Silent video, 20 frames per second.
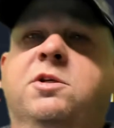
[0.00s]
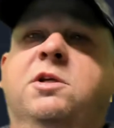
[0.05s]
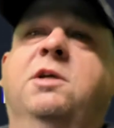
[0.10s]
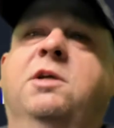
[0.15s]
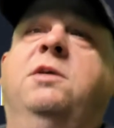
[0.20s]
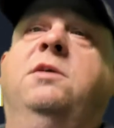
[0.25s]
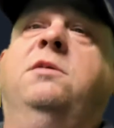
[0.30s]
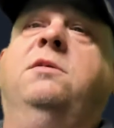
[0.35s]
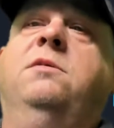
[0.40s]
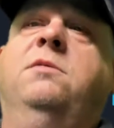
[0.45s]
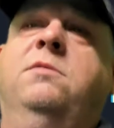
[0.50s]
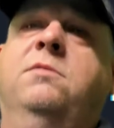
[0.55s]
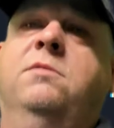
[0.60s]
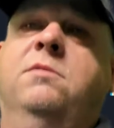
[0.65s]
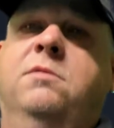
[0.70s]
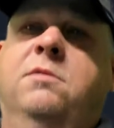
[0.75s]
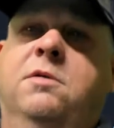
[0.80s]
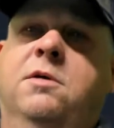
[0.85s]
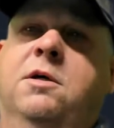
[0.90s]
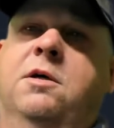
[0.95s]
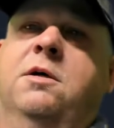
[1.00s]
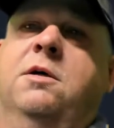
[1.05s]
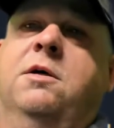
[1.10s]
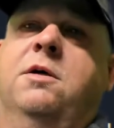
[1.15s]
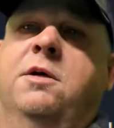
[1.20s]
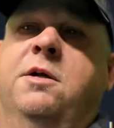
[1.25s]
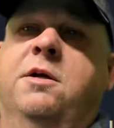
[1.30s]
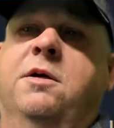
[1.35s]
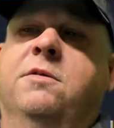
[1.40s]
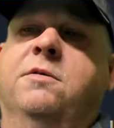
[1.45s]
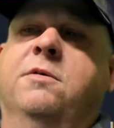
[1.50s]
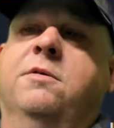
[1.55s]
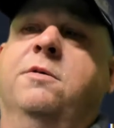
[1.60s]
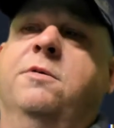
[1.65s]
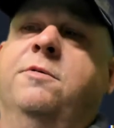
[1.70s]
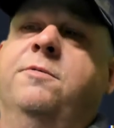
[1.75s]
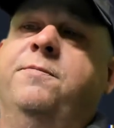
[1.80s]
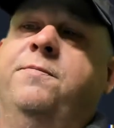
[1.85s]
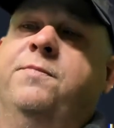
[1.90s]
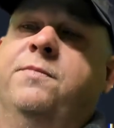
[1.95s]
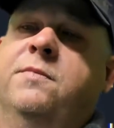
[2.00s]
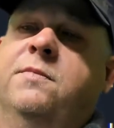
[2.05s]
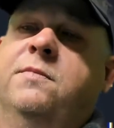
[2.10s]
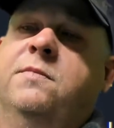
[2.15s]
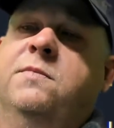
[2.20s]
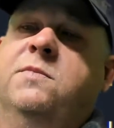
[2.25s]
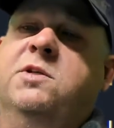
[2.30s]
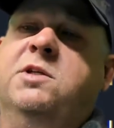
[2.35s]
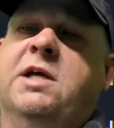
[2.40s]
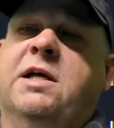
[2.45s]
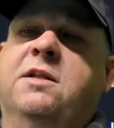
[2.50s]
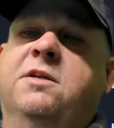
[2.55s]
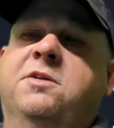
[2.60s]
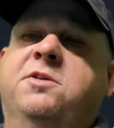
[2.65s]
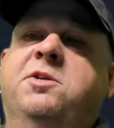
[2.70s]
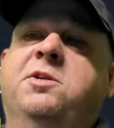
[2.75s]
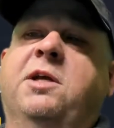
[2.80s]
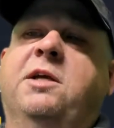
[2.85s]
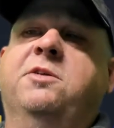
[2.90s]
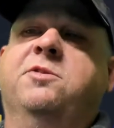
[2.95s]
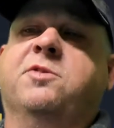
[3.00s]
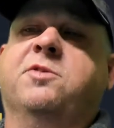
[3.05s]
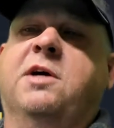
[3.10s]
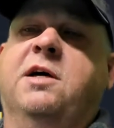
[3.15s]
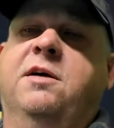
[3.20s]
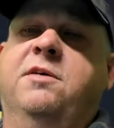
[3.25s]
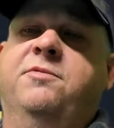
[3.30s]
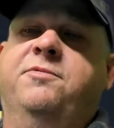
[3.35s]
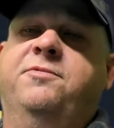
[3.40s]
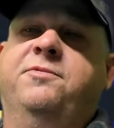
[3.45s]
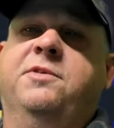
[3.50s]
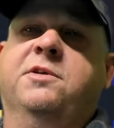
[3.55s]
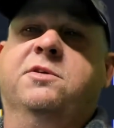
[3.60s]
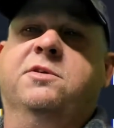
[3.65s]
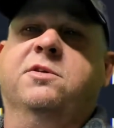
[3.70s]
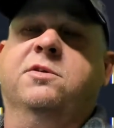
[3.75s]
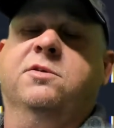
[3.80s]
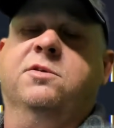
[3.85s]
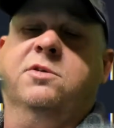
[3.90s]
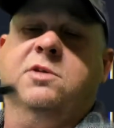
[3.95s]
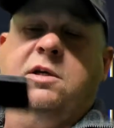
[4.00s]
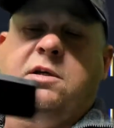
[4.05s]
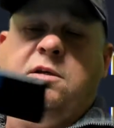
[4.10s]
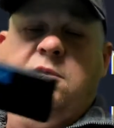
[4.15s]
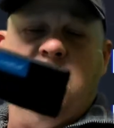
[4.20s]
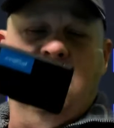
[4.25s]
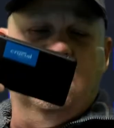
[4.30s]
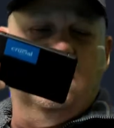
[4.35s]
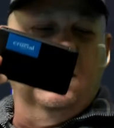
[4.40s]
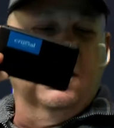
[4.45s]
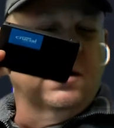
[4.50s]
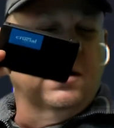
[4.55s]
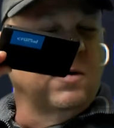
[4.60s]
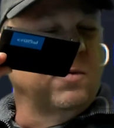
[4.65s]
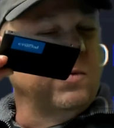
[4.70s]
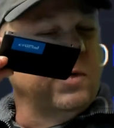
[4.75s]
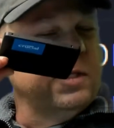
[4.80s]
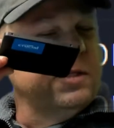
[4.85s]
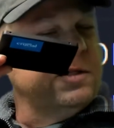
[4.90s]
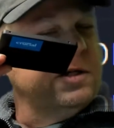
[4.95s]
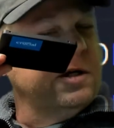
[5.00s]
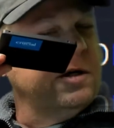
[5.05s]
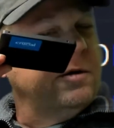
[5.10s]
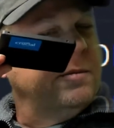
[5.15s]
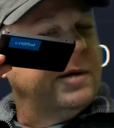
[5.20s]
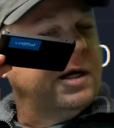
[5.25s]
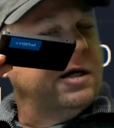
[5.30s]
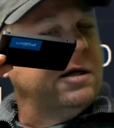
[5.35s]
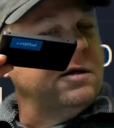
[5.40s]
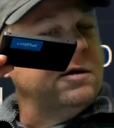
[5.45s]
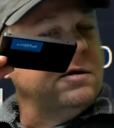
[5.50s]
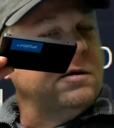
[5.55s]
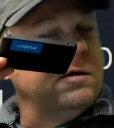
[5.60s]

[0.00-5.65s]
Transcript: get another solid state drive. This is I think a 1 terabyte.